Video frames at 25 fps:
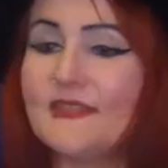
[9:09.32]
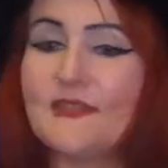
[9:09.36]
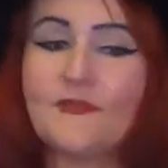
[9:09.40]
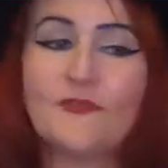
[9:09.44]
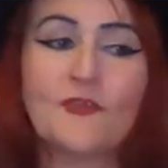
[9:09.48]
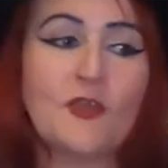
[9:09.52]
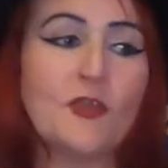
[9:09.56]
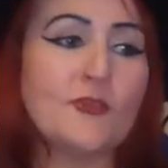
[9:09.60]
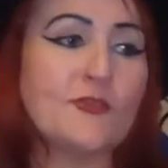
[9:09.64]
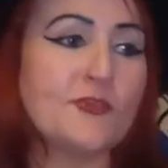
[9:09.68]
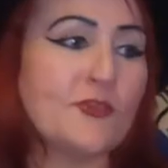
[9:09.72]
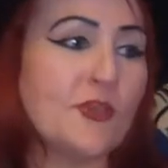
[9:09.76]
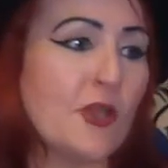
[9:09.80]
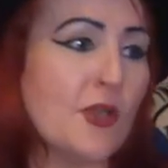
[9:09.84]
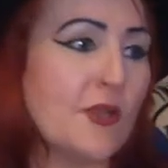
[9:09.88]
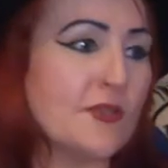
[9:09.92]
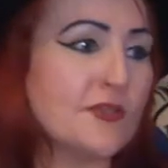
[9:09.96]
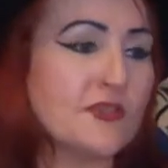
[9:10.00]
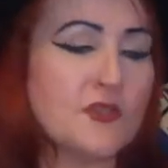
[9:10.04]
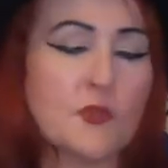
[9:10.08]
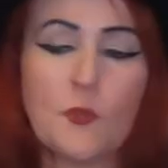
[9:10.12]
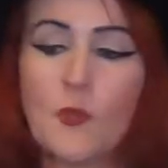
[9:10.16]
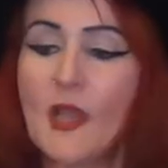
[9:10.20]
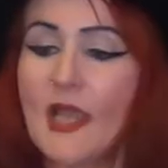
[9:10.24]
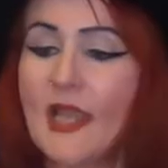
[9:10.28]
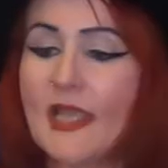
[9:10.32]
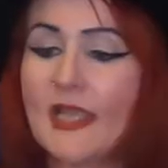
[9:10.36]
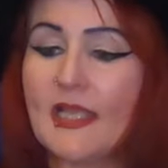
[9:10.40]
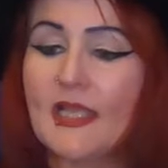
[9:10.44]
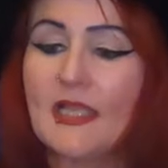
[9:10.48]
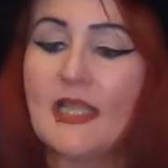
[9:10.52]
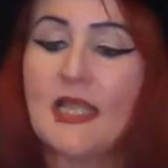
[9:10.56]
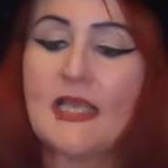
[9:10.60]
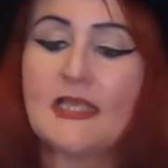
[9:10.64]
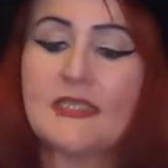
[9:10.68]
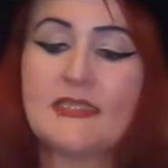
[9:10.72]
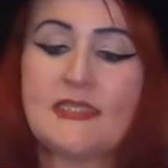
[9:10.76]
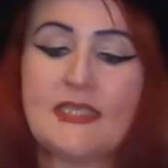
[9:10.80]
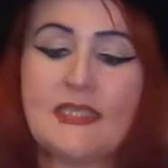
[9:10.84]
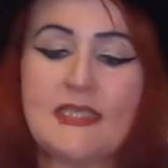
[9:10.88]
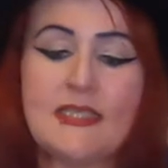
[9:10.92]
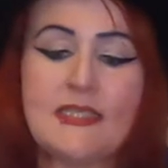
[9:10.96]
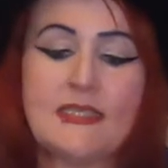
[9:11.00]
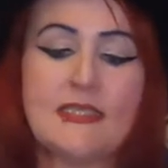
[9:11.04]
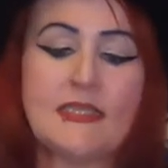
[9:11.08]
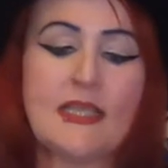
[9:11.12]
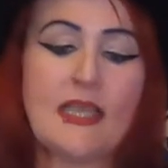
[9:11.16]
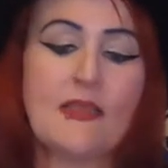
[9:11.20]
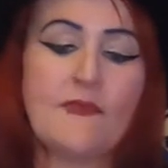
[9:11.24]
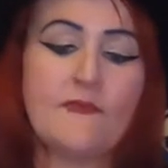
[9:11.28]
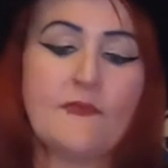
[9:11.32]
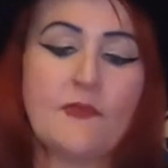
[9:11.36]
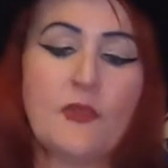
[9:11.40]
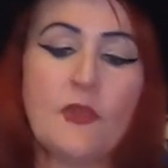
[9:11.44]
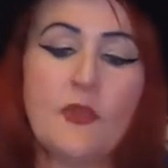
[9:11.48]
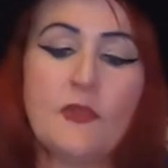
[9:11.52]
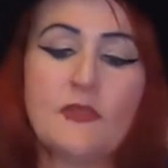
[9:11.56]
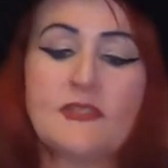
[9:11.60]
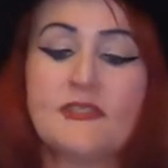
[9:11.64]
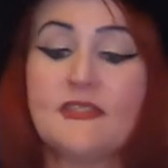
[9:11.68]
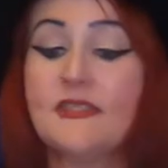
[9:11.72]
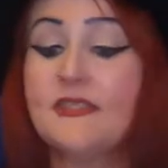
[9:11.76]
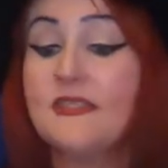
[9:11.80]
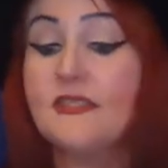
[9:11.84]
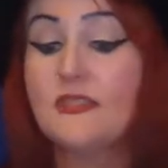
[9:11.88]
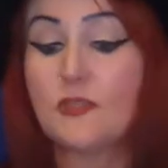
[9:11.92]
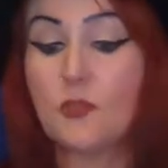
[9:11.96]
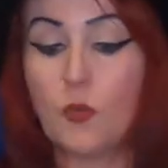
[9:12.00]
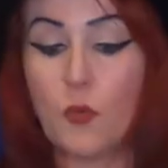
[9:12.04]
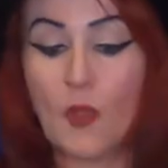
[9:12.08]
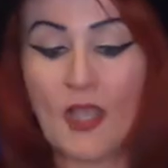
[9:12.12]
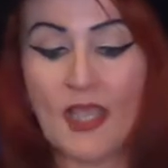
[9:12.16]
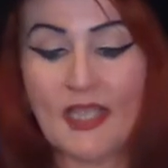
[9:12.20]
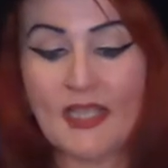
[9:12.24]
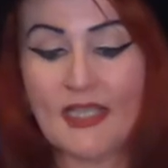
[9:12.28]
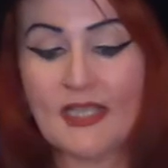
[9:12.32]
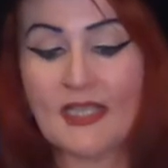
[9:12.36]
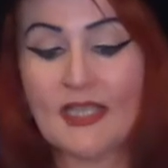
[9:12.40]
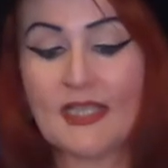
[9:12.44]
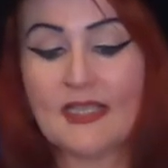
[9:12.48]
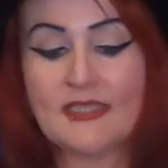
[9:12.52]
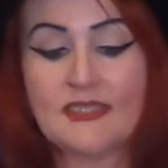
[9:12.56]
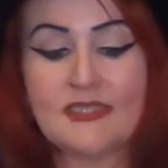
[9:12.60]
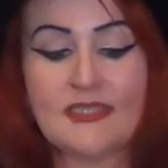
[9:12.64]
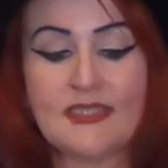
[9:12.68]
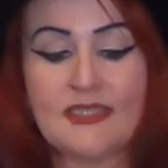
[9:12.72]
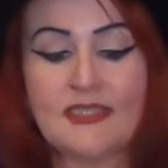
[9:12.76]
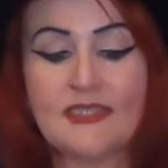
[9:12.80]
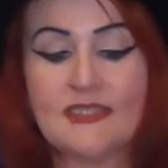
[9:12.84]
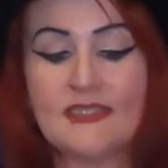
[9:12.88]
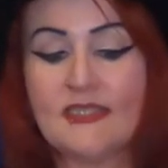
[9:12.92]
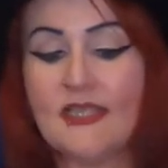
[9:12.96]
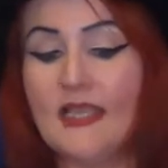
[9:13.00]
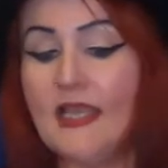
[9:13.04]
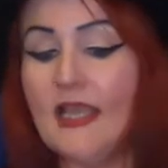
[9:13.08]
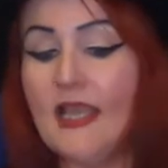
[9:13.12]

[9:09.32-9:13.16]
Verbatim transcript: I've got daughter wine glasses, I've got sister wine glasses,